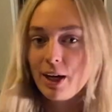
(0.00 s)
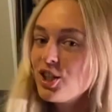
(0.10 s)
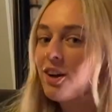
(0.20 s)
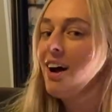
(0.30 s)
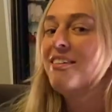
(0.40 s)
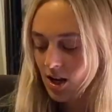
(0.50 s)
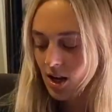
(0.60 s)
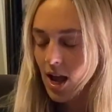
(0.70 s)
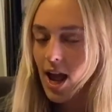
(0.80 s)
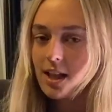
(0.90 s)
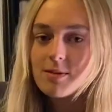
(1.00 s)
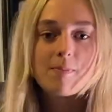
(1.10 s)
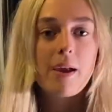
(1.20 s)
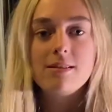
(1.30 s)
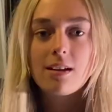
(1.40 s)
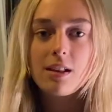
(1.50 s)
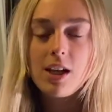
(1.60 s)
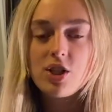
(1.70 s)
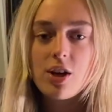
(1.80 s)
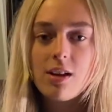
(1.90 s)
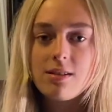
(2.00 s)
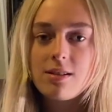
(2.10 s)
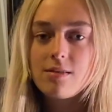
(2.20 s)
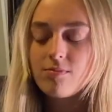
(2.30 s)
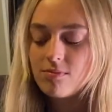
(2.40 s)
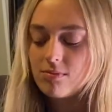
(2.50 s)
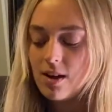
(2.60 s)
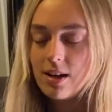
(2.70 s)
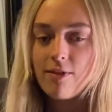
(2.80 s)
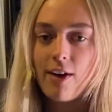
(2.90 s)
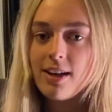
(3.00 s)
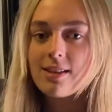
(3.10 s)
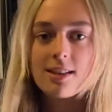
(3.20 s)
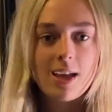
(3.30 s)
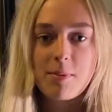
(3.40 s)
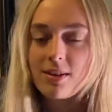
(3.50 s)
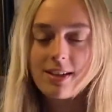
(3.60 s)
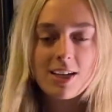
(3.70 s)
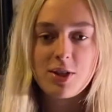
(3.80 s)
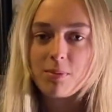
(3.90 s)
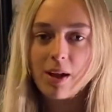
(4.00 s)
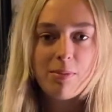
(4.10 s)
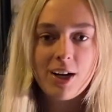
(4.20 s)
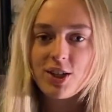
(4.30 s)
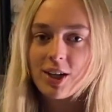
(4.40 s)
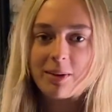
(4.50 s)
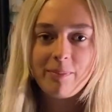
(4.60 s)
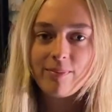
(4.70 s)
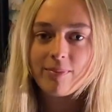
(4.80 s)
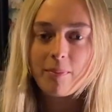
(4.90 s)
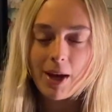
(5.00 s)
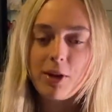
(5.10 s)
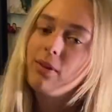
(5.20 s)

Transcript: cuff. It's basically just a device that's able to test your blood pressure manually.